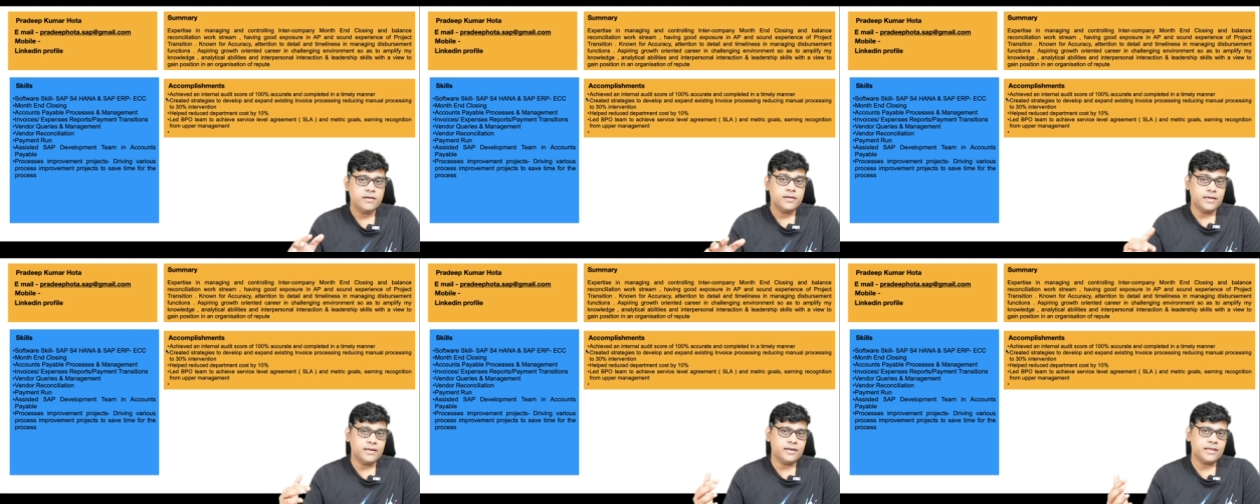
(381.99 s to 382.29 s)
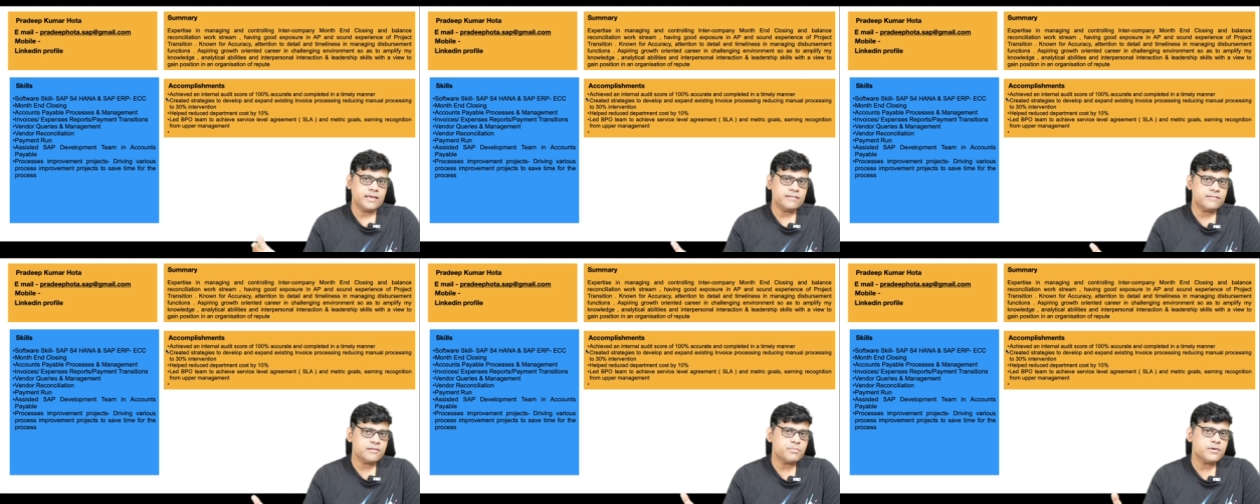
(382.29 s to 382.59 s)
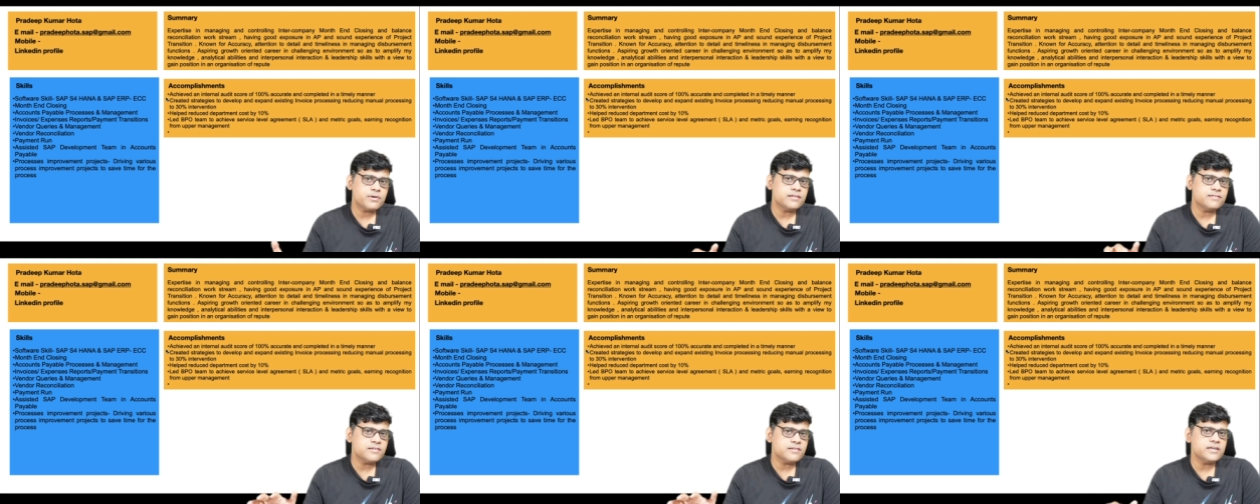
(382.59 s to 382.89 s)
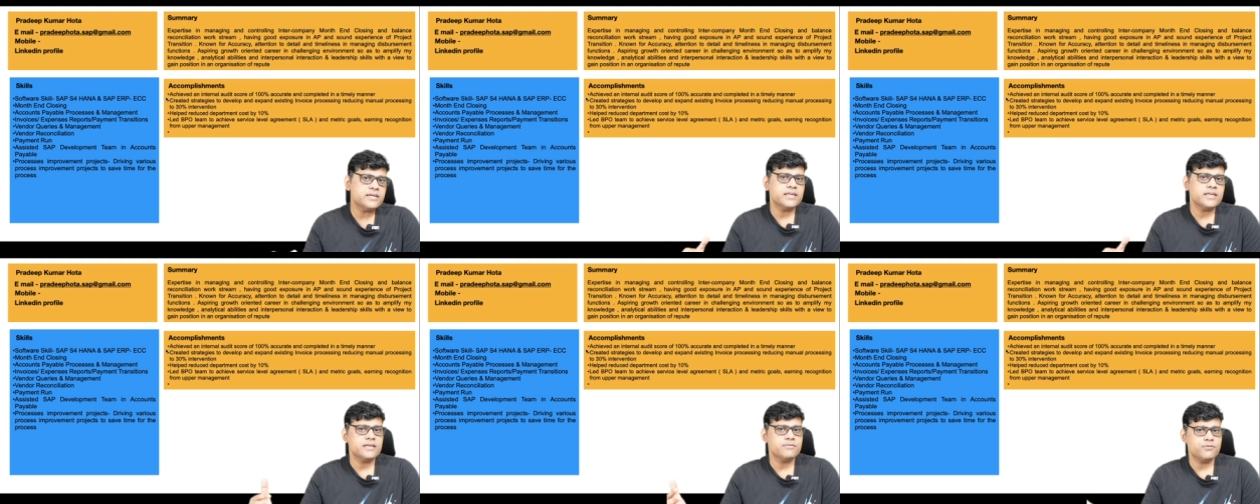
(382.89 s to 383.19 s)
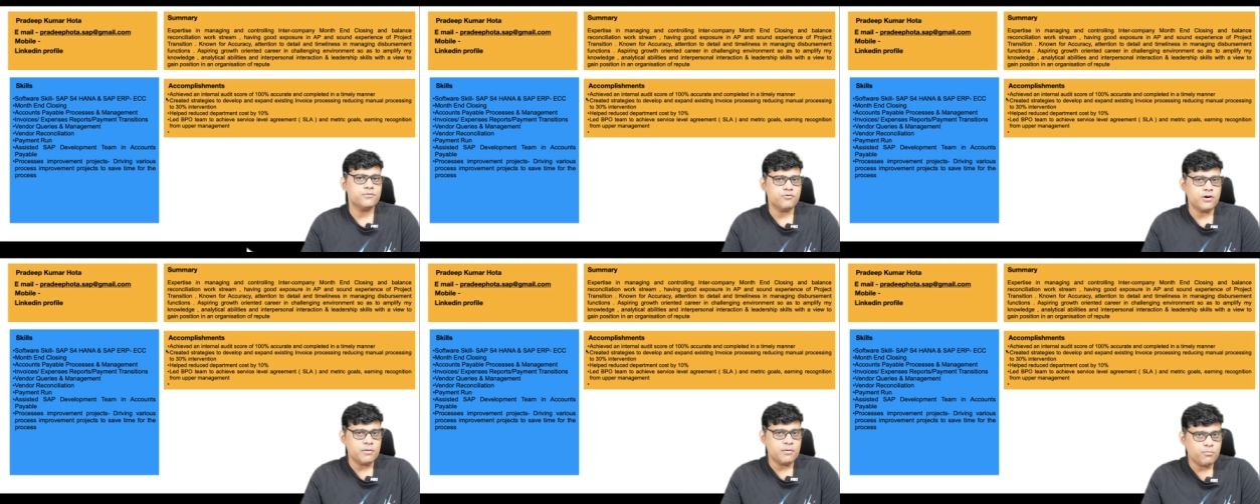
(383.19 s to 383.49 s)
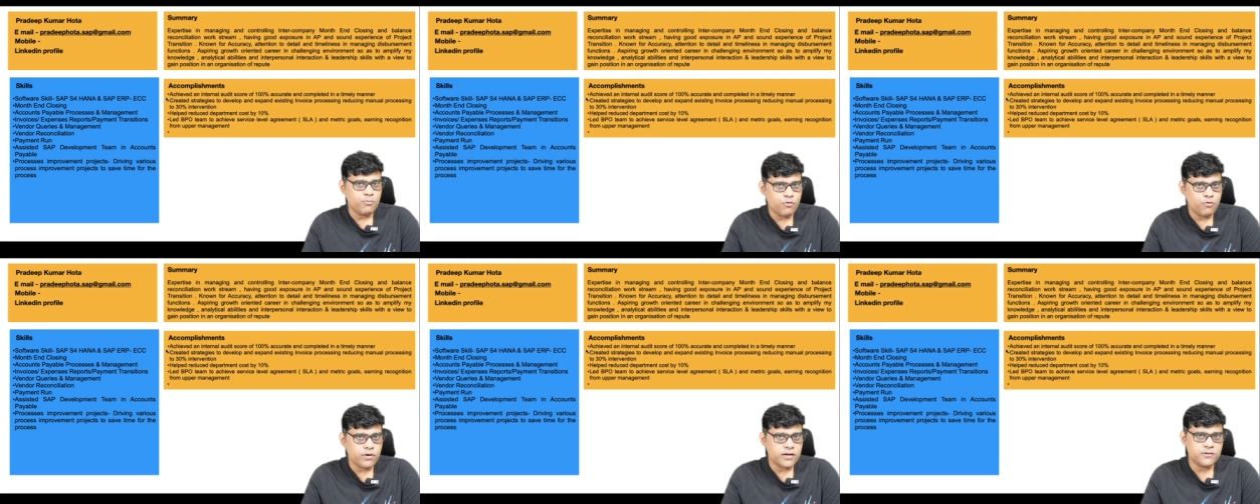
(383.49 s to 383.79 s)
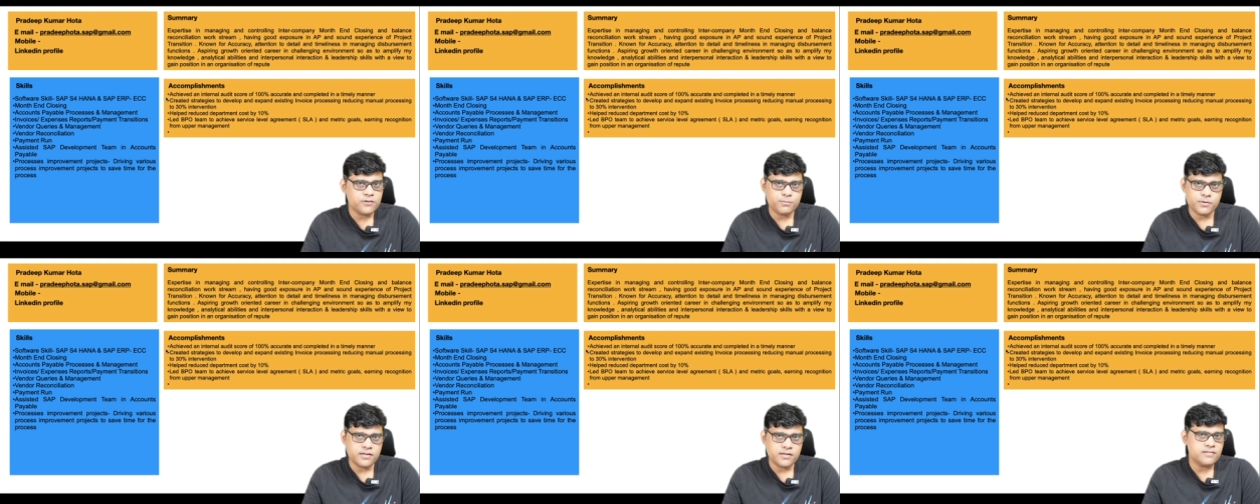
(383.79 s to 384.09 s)
In case of consulting, if you have more
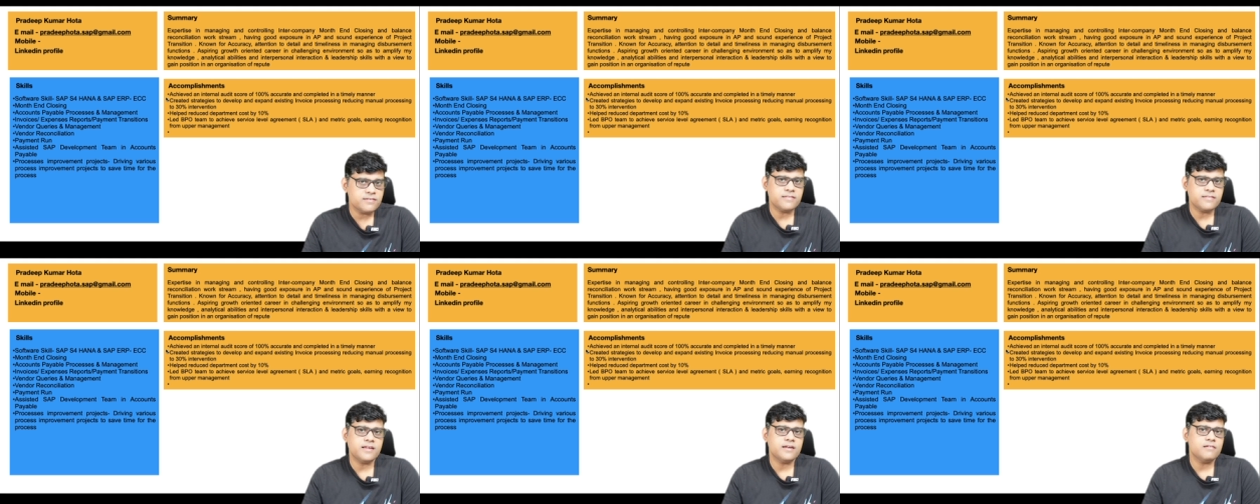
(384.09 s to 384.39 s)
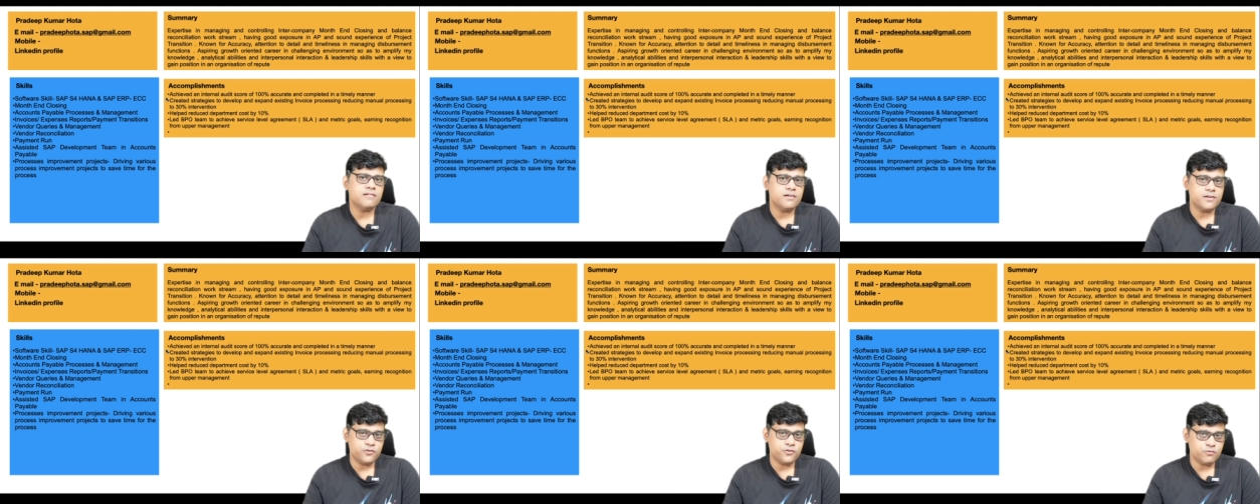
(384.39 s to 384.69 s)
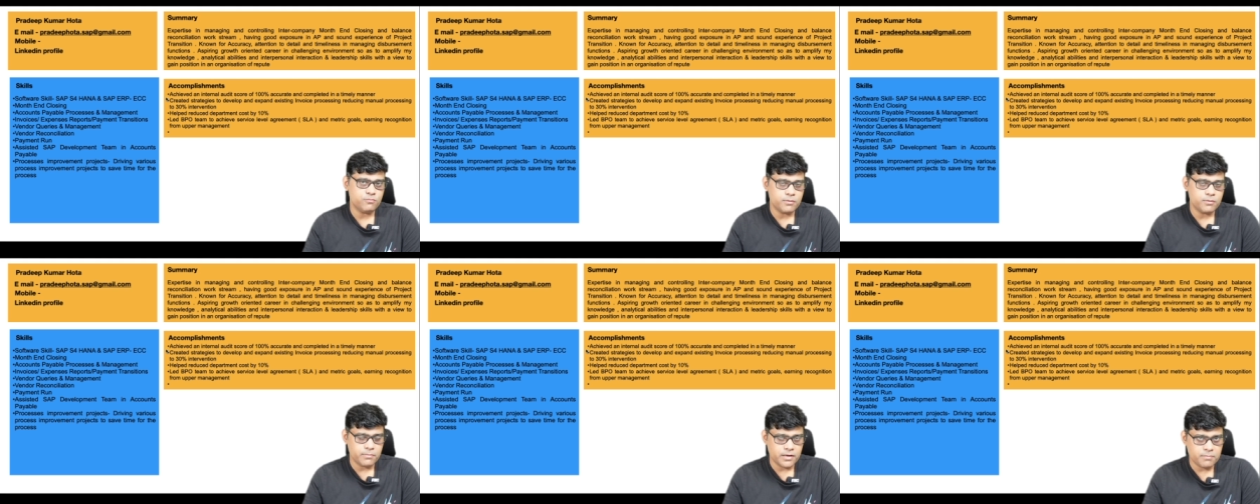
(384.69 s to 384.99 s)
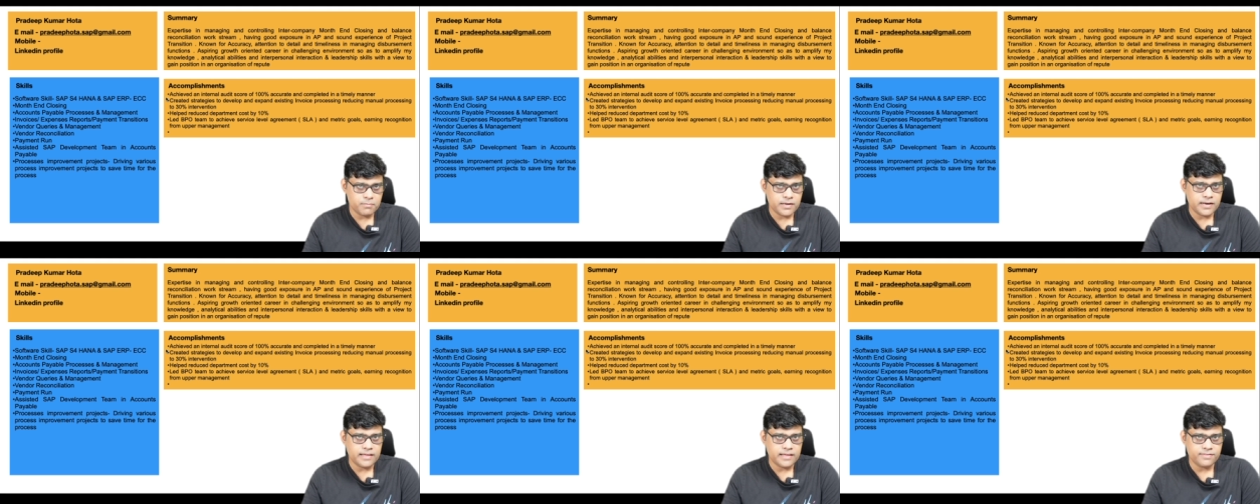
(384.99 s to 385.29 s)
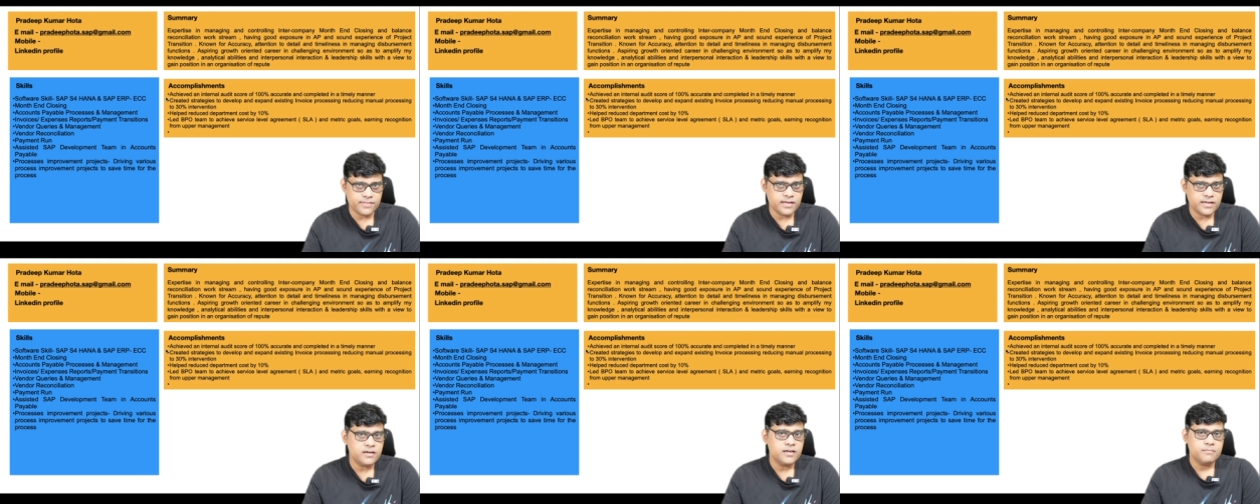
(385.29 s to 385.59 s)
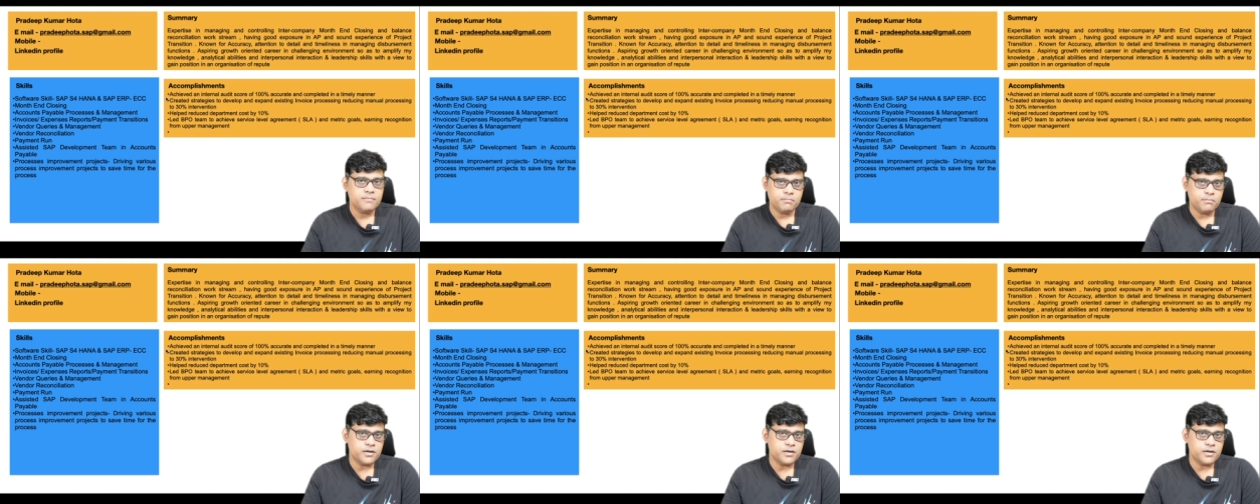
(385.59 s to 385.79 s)
experience, then resume may be lengthy,